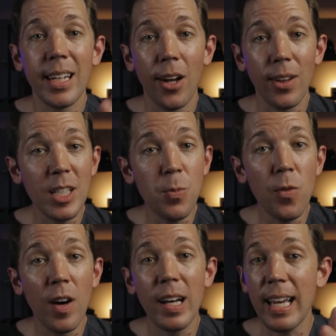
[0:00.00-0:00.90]
Now let's
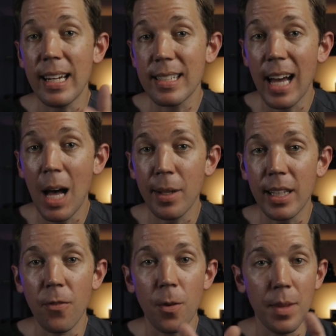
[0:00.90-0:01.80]
move on
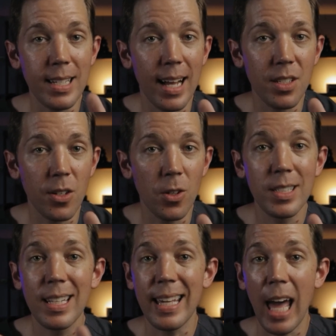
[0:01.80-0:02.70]
anatomically from the
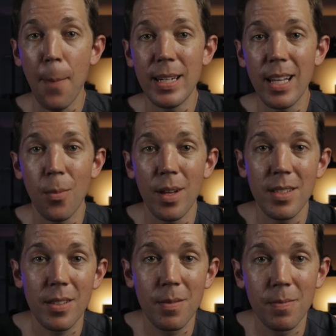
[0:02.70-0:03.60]
testicle to the
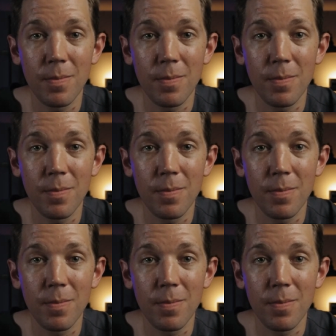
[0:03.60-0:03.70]
epididymis.